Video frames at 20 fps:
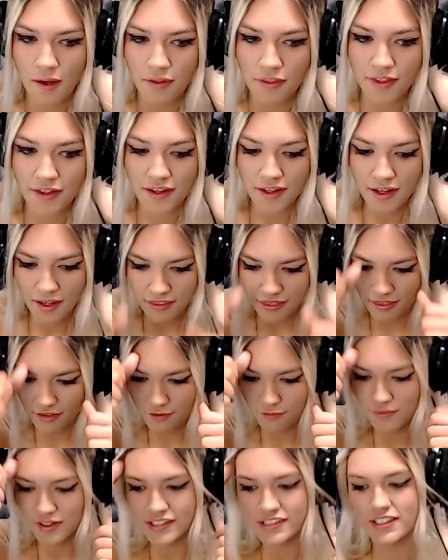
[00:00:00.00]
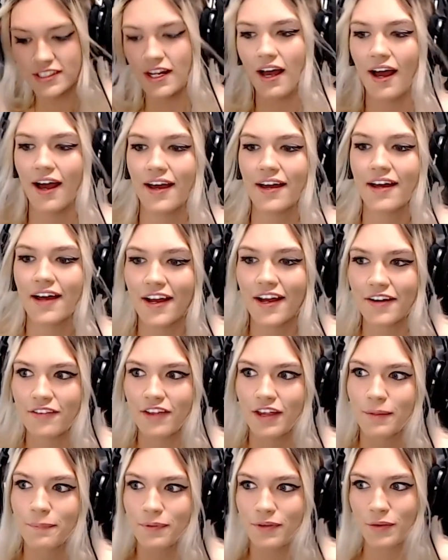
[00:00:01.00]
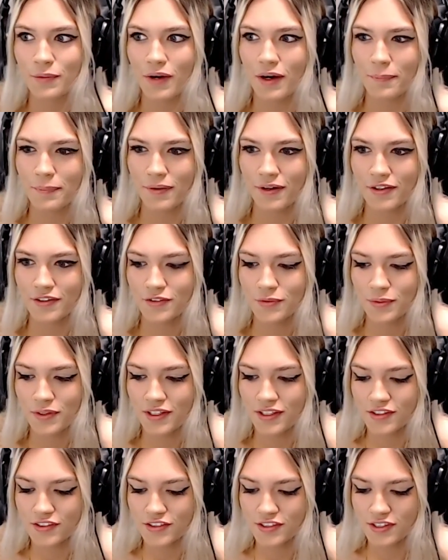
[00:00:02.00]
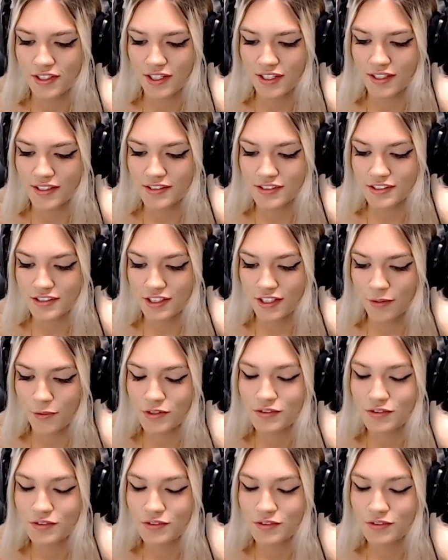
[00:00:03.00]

Like the reason I kind of like blew up on Twitch is it